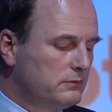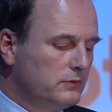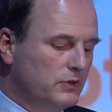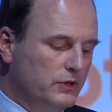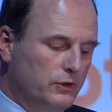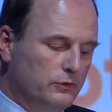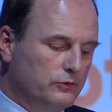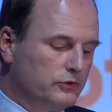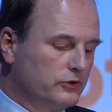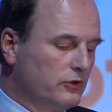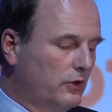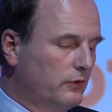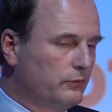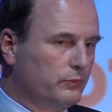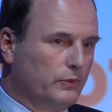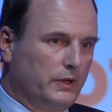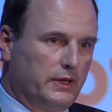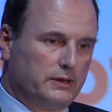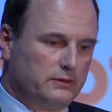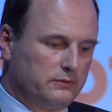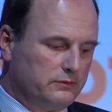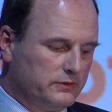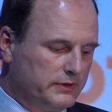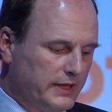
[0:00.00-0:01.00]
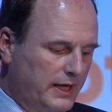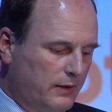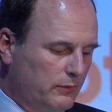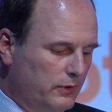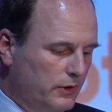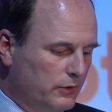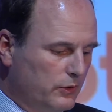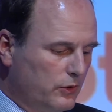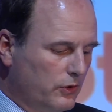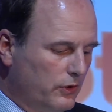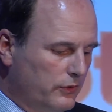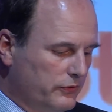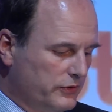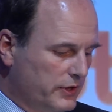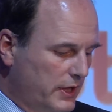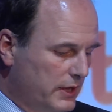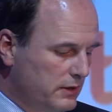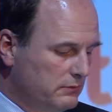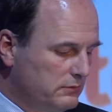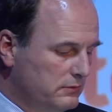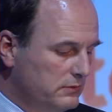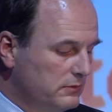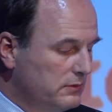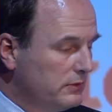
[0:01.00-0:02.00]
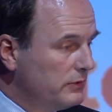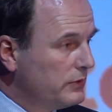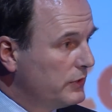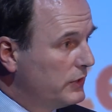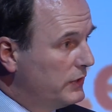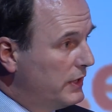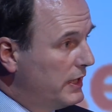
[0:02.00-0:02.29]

use software, download content. You